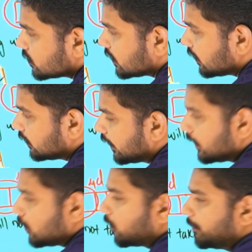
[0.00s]
in the
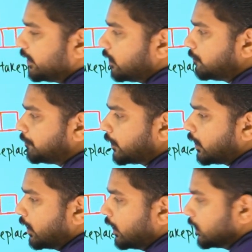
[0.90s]
3d orbital.
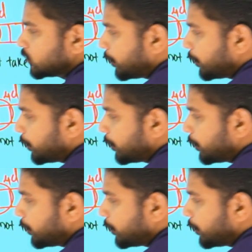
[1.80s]
So